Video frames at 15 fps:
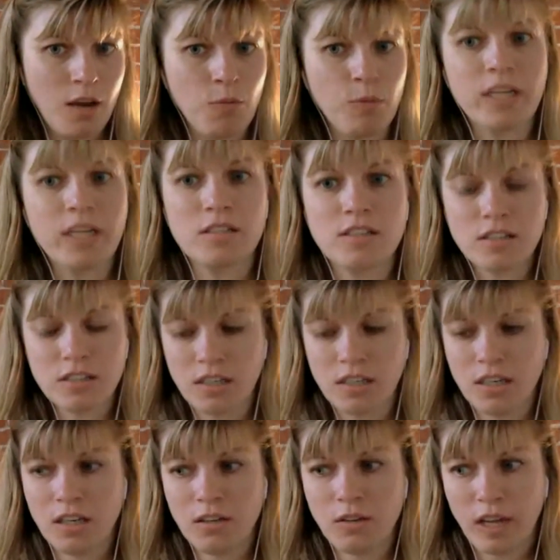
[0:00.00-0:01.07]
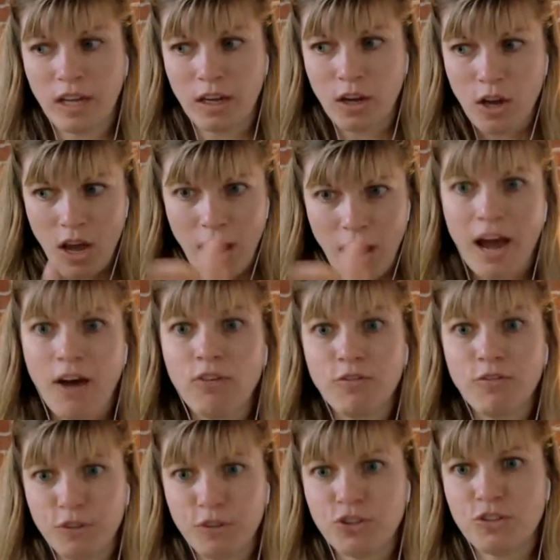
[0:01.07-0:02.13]
And we can see like how
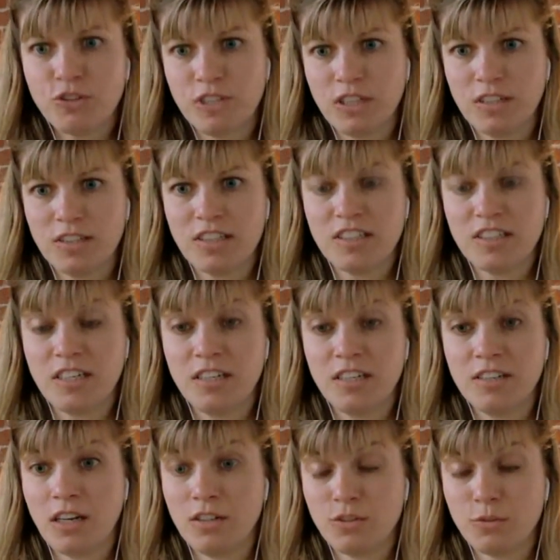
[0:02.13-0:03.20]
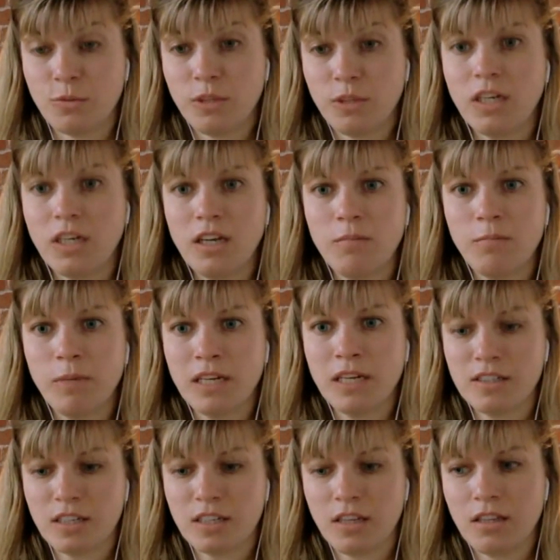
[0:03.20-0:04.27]
the future of CSS is, and it's really neat
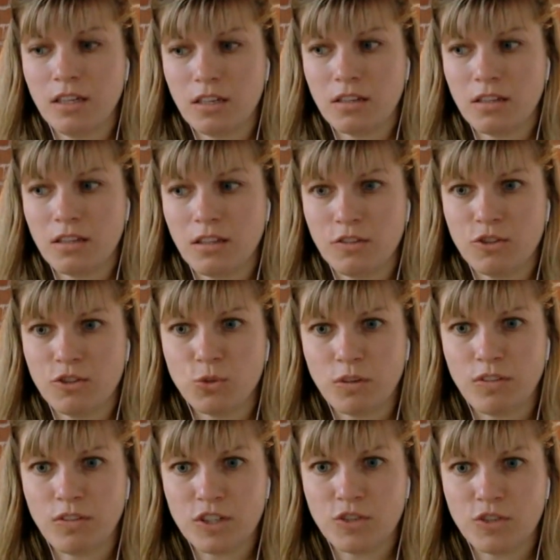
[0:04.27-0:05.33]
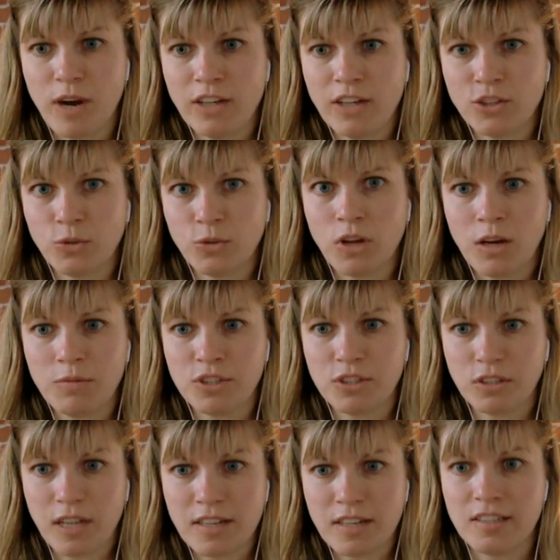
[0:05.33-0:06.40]
because I think that there's sort of this gradual
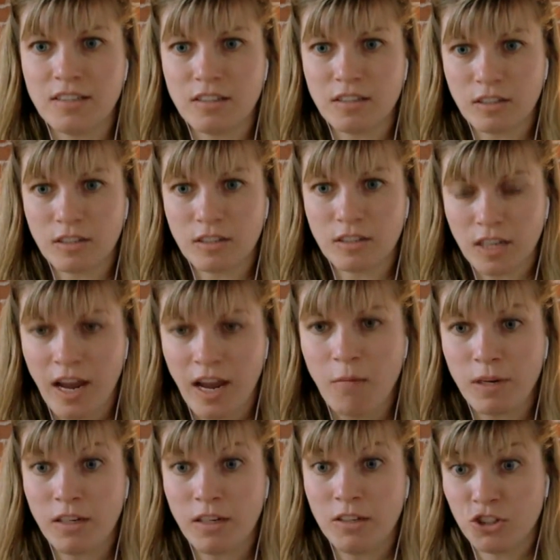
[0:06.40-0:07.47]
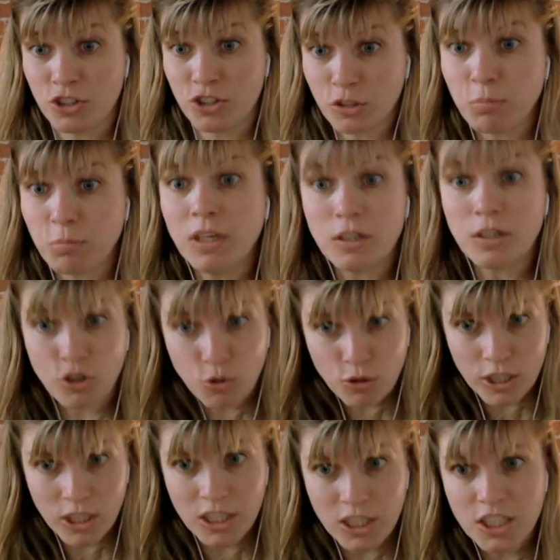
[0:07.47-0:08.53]
obsolescence that can happen and should be
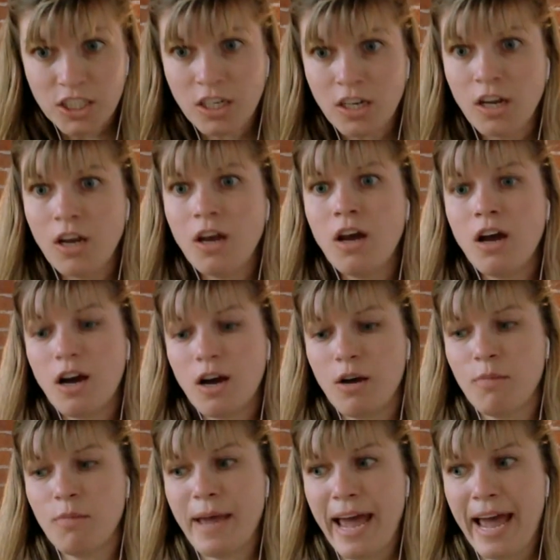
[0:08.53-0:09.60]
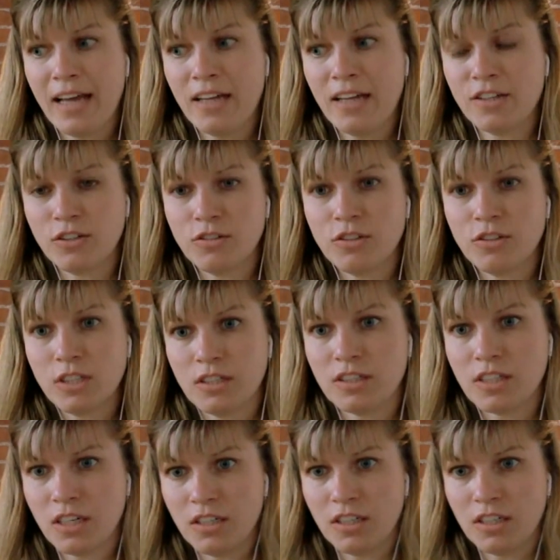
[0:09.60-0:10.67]
encouraged as those
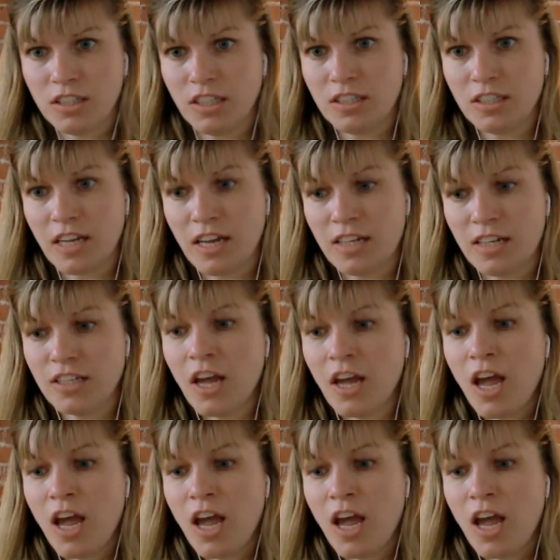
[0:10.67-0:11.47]
things get into CSS.